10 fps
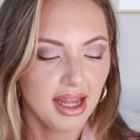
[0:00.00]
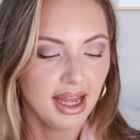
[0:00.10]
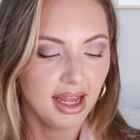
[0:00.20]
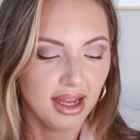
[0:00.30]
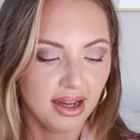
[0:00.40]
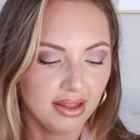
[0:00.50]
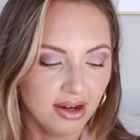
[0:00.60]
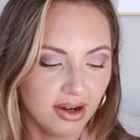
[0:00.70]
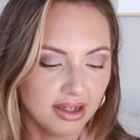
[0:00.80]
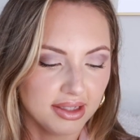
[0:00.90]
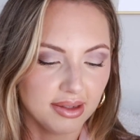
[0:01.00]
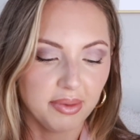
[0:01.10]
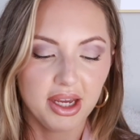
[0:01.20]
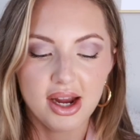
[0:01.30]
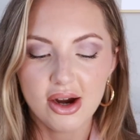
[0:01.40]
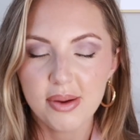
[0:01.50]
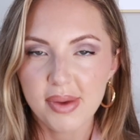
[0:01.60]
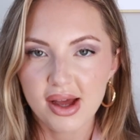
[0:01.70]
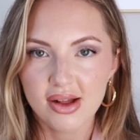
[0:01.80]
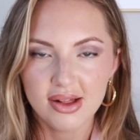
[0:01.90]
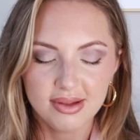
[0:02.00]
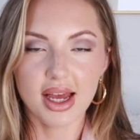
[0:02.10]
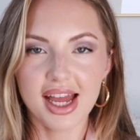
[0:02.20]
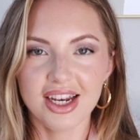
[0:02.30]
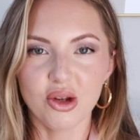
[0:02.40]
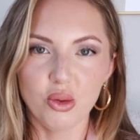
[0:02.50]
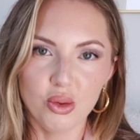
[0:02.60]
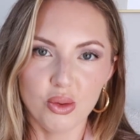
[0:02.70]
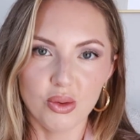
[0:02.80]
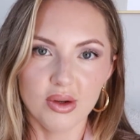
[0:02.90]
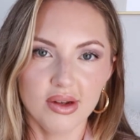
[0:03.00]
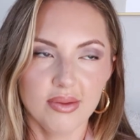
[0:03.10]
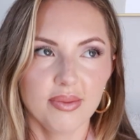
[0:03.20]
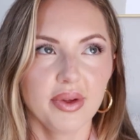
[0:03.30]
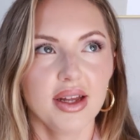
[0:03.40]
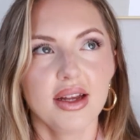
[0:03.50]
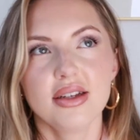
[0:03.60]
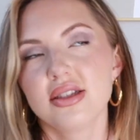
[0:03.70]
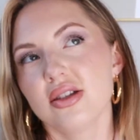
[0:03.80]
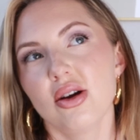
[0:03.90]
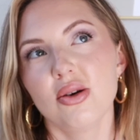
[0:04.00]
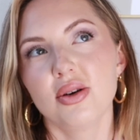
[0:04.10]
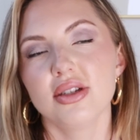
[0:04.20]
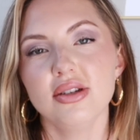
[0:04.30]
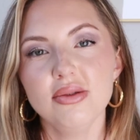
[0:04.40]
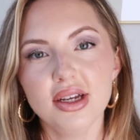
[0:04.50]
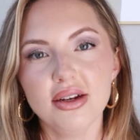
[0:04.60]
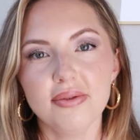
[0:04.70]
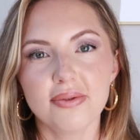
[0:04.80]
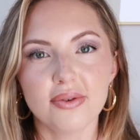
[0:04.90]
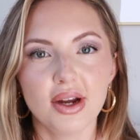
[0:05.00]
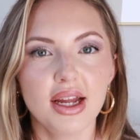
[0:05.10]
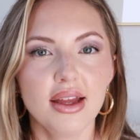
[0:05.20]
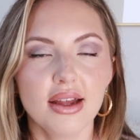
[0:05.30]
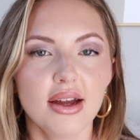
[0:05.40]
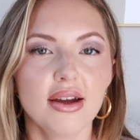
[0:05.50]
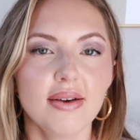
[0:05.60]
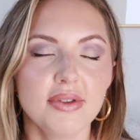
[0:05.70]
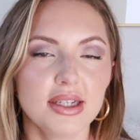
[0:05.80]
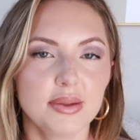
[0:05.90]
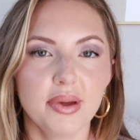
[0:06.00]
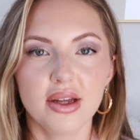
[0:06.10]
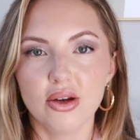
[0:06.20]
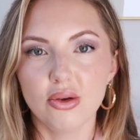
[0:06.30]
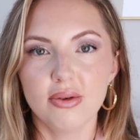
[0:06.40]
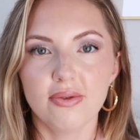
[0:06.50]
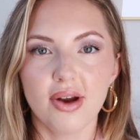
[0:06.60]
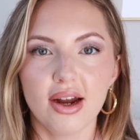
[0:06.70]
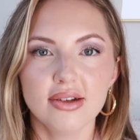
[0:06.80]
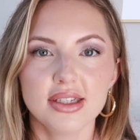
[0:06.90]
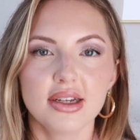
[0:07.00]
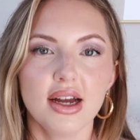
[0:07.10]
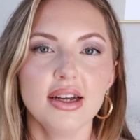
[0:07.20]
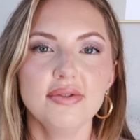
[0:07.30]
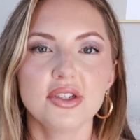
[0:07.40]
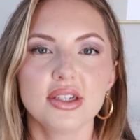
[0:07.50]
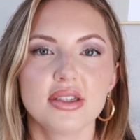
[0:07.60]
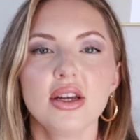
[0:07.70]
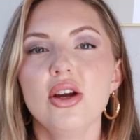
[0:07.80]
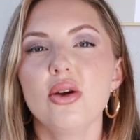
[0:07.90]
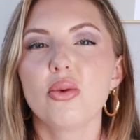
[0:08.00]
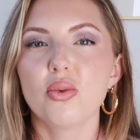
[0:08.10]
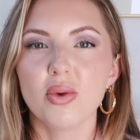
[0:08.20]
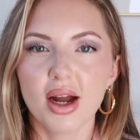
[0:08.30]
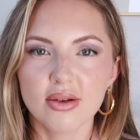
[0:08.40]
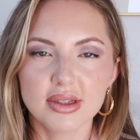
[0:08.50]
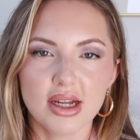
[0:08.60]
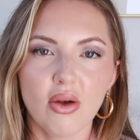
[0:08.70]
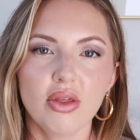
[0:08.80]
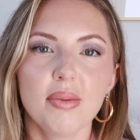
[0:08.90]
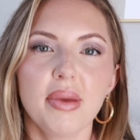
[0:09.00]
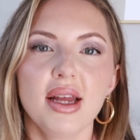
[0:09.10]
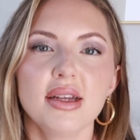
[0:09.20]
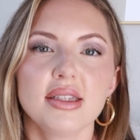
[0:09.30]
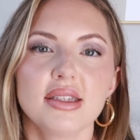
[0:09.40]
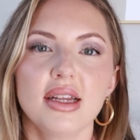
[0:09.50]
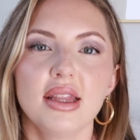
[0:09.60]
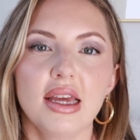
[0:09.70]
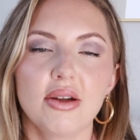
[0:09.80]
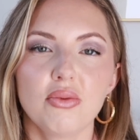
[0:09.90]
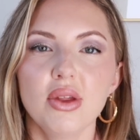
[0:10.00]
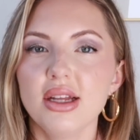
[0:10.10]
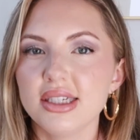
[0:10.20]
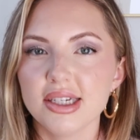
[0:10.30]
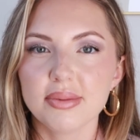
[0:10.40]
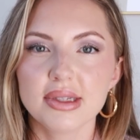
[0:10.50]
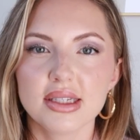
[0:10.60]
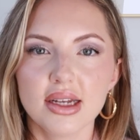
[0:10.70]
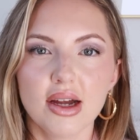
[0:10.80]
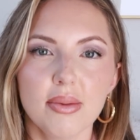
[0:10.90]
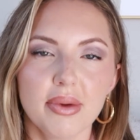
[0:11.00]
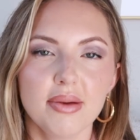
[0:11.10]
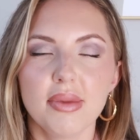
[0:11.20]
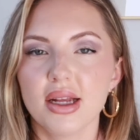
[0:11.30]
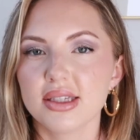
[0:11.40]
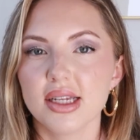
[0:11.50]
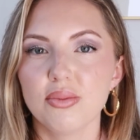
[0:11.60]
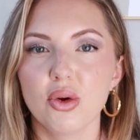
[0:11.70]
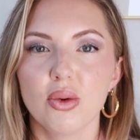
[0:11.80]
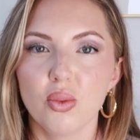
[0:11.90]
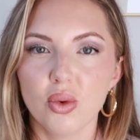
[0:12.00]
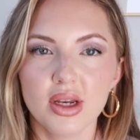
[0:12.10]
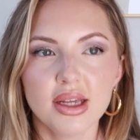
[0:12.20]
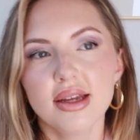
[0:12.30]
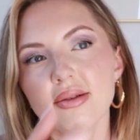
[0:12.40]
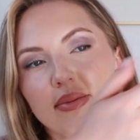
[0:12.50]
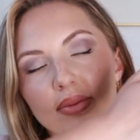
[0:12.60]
and there is some caramel and oud. So don't get afraid of this being an oud fragrance. It kind of just rounds out the base and like really deepens it up and makes it more woody.